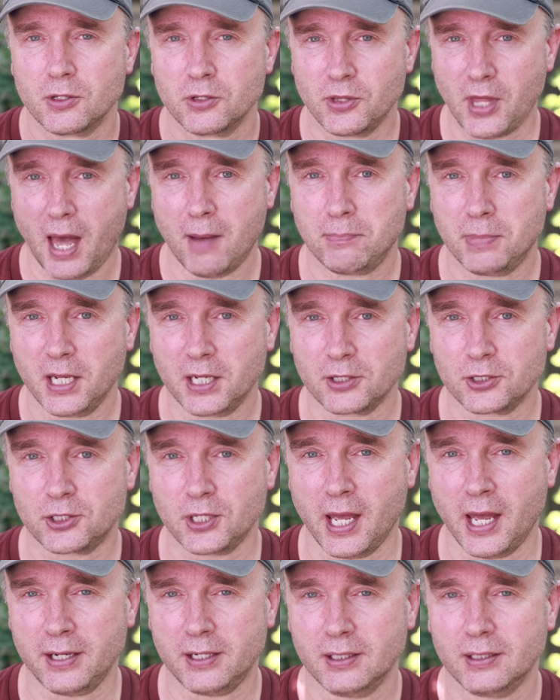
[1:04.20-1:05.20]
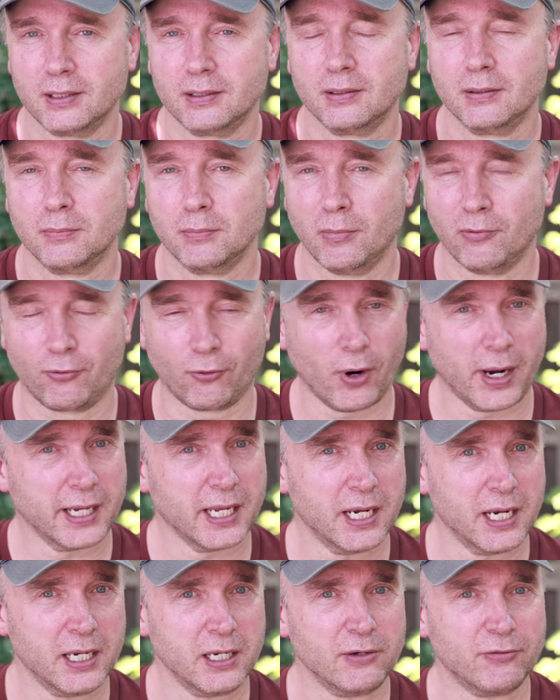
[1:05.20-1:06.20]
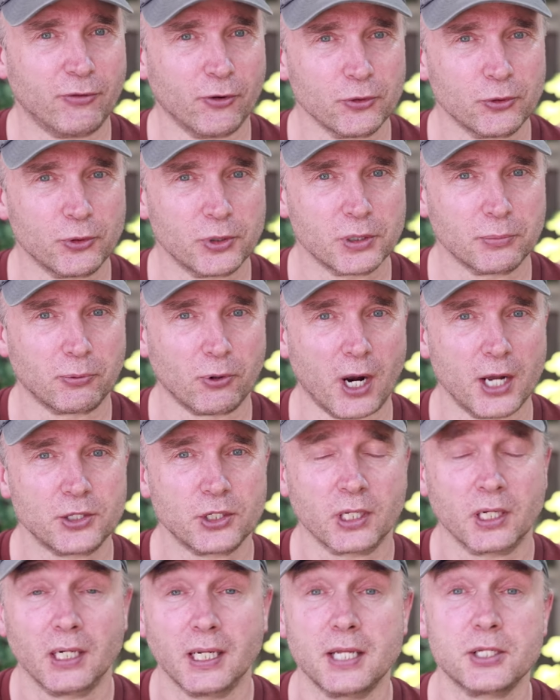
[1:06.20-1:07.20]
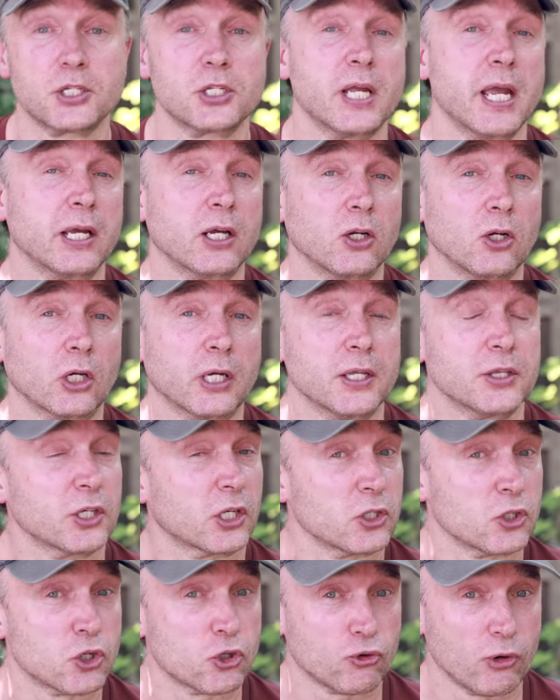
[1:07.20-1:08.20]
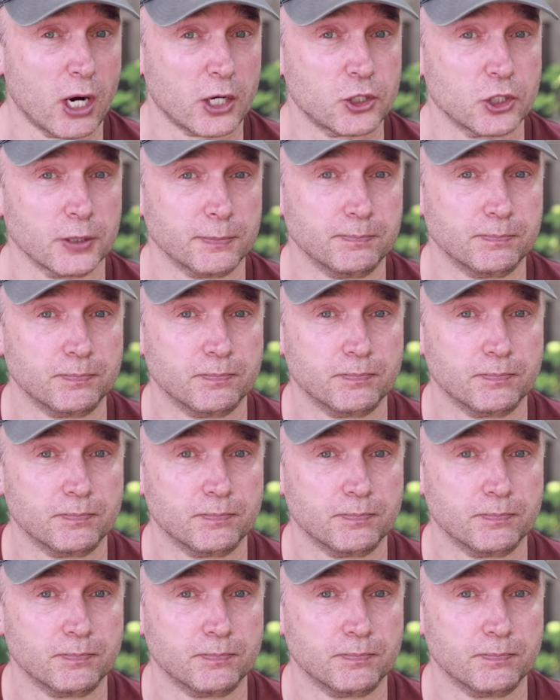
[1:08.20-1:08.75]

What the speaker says: that being said, before I get any further into pricing, let's take a look at the construction.